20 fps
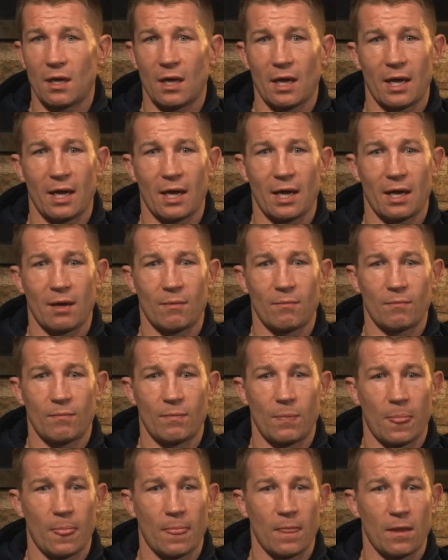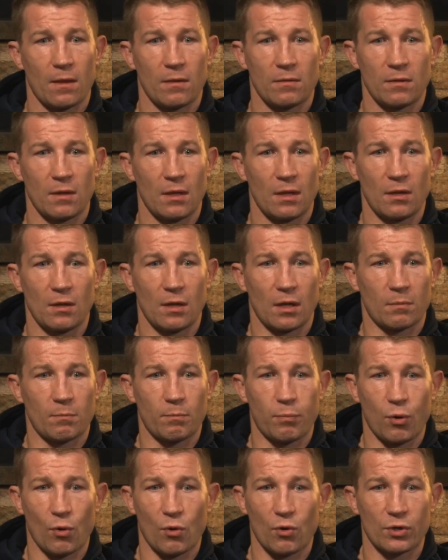um,
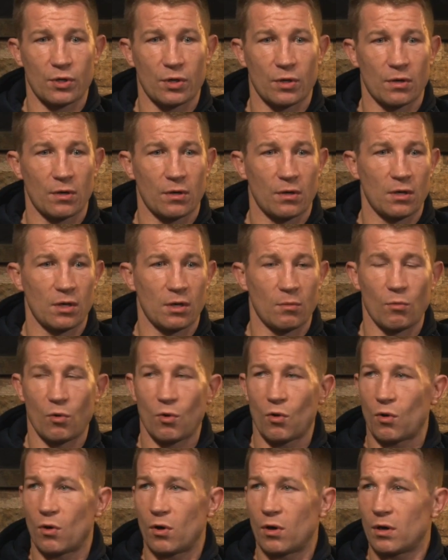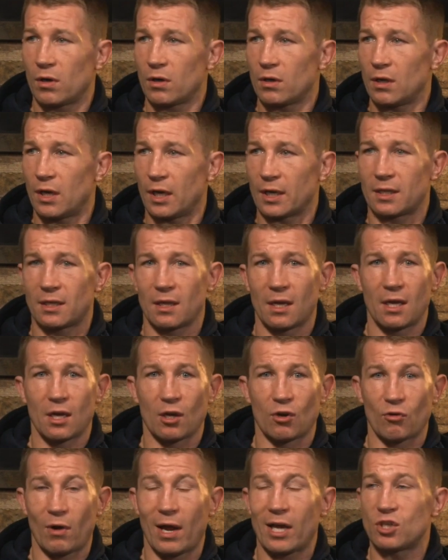like Porter, Larmour, like
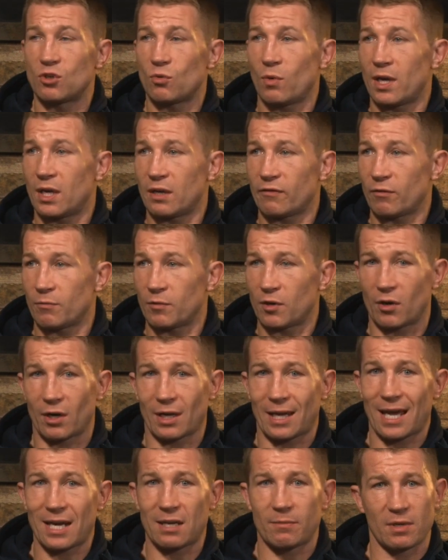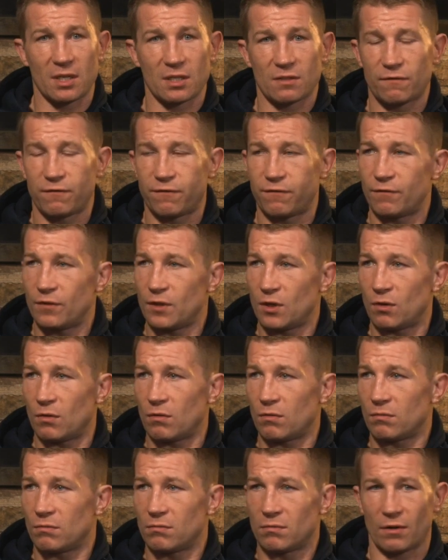graduating from their academy as, you
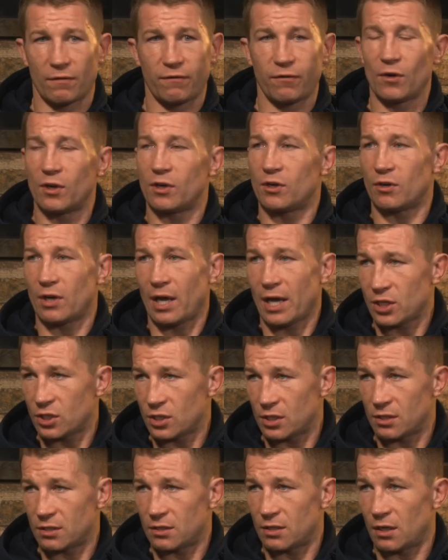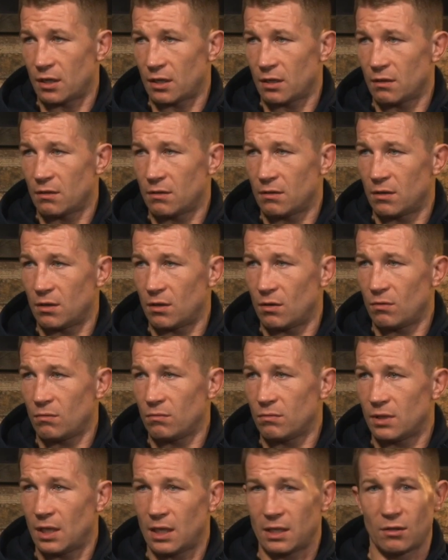know, they're full internationals, like, mm. you know,
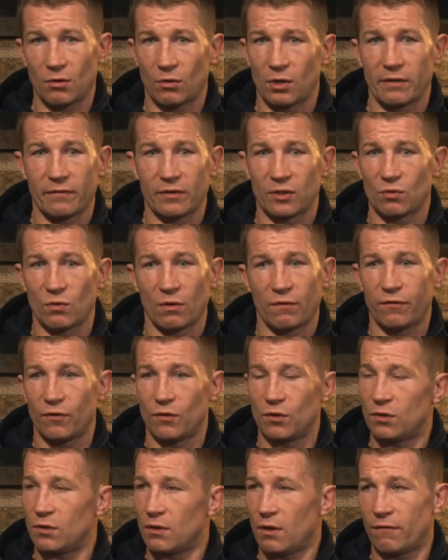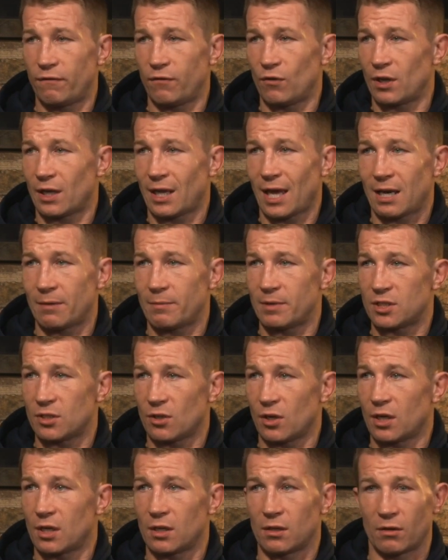they don't even do a full a full academy
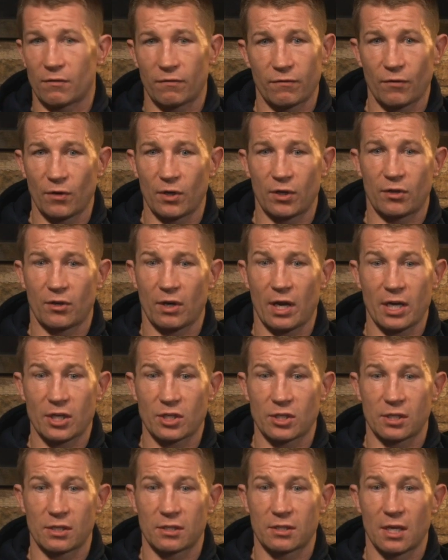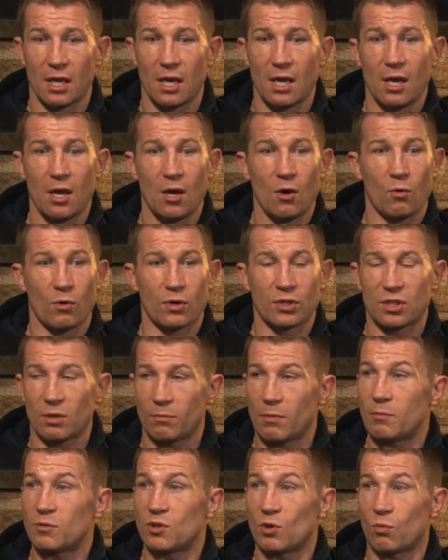cycle, they're full internationals. Where
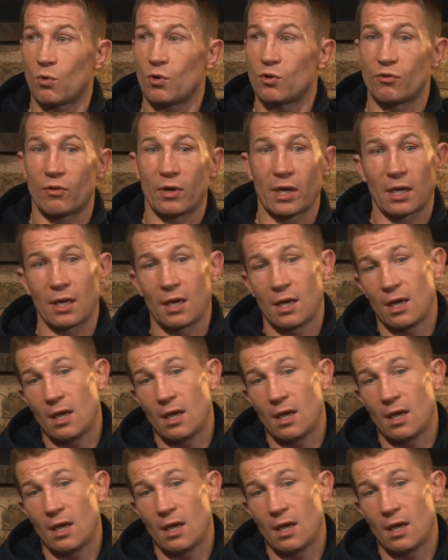sometimes you're wondering,